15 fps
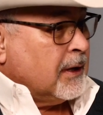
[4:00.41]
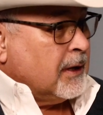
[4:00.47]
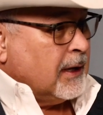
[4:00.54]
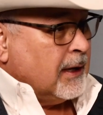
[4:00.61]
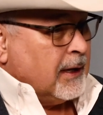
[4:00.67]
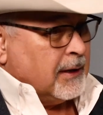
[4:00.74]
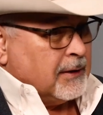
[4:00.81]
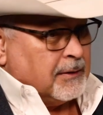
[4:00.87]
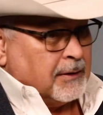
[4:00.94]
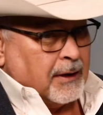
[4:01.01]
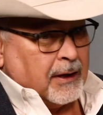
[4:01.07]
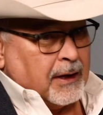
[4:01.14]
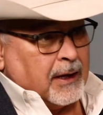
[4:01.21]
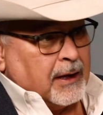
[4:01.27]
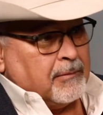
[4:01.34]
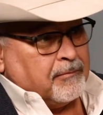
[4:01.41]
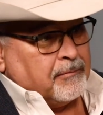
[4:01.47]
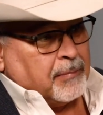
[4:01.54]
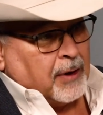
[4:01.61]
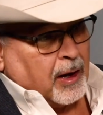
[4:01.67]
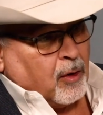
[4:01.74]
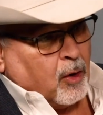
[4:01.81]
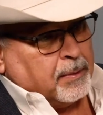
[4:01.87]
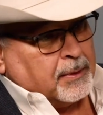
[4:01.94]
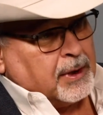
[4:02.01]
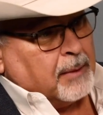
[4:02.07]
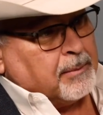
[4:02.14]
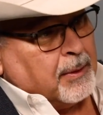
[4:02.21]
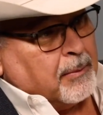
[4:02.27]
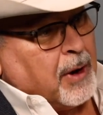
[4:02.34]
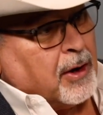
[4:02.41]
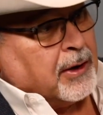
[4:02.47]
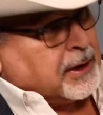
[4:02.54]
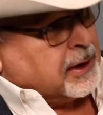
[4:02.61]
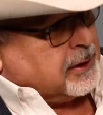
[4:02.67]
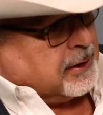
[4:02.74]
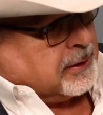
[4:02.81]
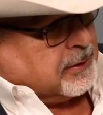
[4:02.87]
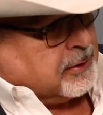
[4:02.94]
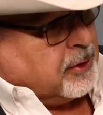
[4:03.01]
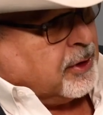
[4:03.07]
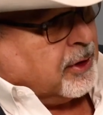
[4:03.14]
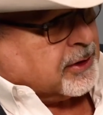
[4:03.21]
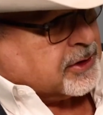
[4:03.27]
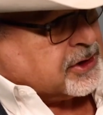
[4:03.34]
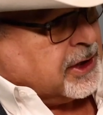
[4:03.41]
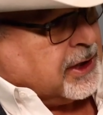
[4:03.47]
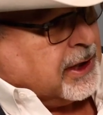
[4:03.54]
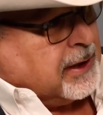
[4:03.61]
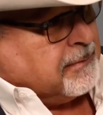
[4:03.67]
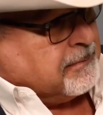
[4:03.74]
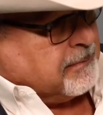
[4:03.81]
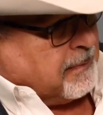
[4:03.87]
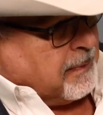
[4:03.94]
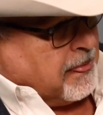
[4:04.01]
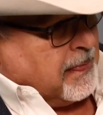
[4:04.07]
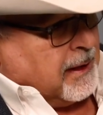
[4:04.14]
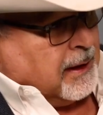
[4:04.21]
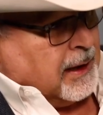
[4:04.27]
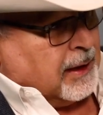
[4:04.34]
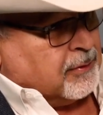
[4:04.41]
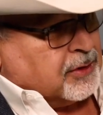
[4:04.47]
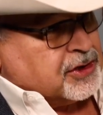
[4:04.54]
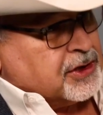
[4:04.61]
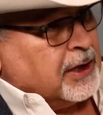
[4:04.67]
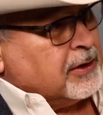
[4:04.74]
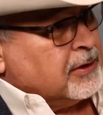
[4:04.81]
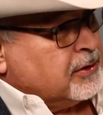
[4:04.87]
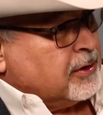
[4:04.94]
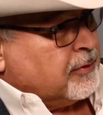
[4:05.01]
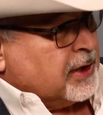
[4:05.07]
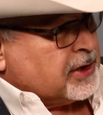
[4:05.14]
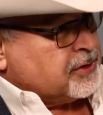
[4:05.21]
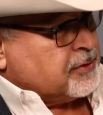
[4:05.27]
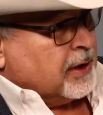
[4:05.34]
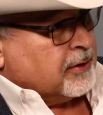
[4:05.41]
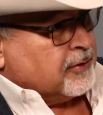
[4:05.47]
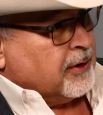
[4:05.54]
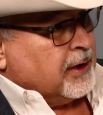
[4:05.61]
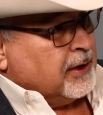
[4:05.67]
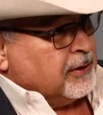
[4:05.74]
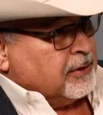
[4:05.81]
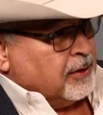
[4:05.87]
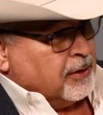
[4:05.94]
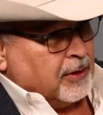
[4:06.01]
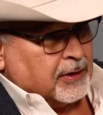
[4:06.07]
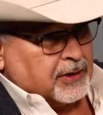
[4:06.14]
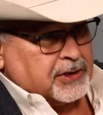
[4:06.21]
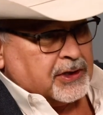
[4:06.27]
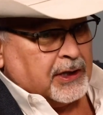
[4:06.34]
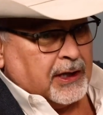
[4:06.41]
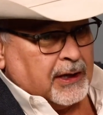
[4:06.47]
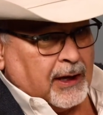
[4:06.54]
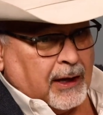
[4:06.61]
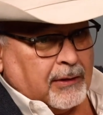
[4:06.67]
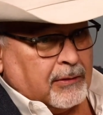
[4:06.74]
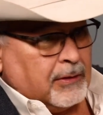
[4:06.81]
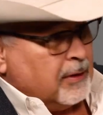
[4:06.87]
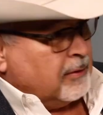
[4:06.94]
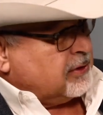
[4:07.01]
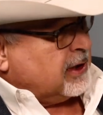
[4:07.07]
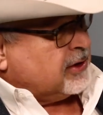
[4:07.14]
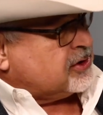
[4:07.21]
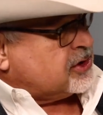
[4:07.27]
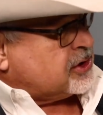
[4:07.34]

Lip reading: and he opened up a market in New York City and was selling to restaurant trade in New York City. I don't know, 10